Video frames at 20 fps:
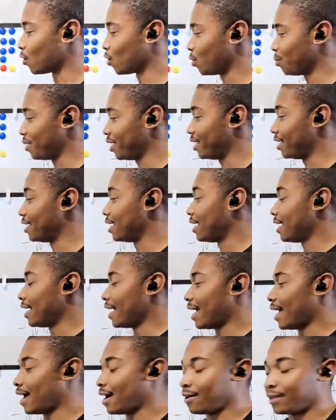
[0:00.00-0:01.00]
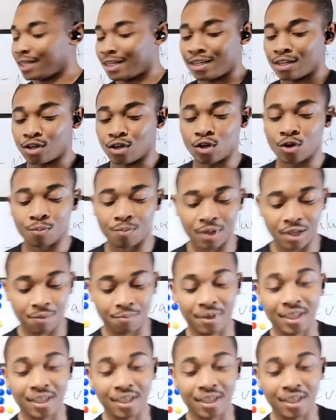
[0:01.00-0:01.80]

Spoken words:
army out in the open.